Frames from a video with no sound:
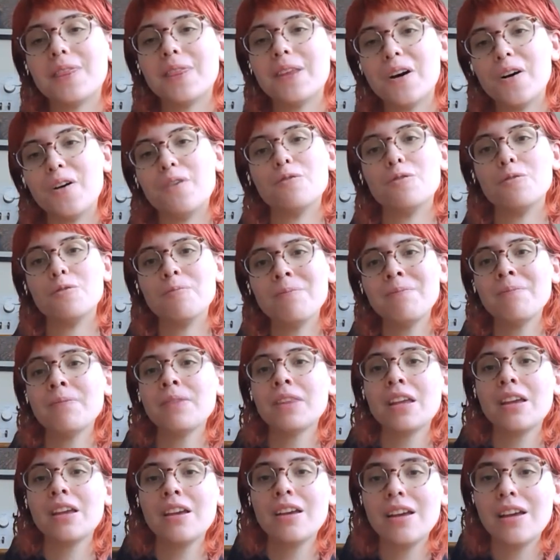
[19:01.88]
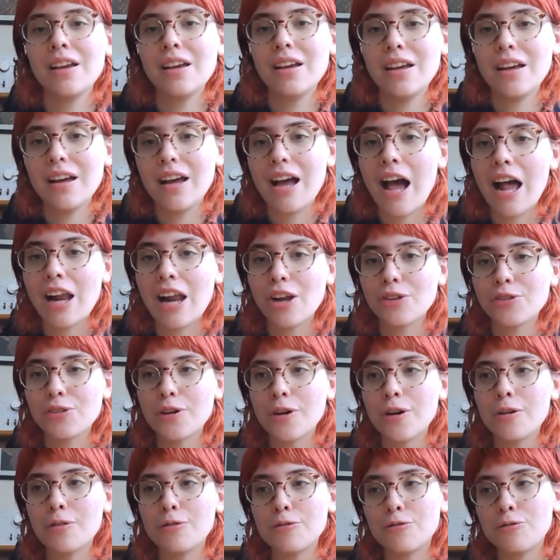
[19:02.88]
of a lot
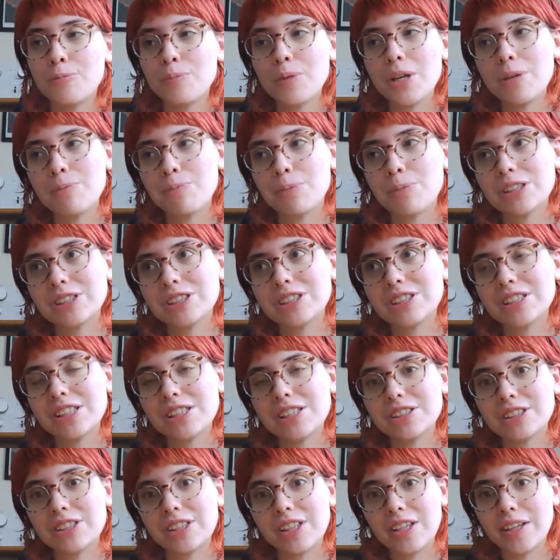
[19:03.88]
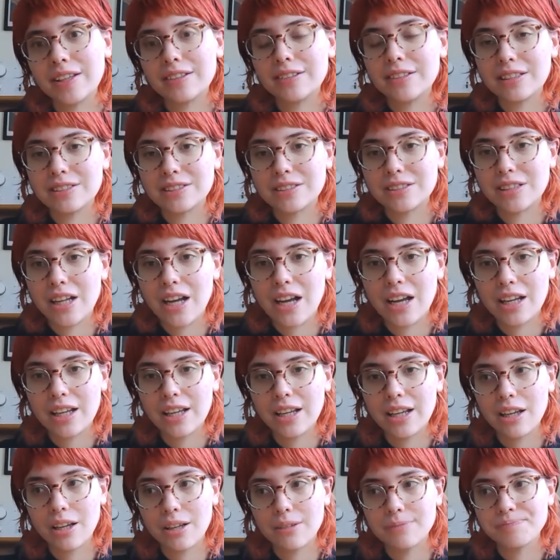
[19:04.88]
of people still see it as
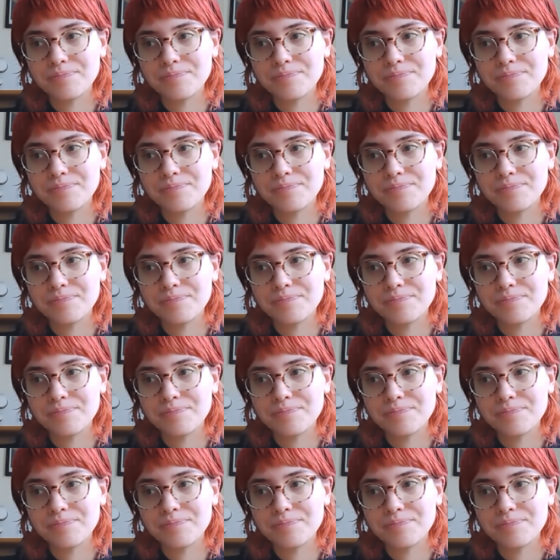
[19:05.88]
like,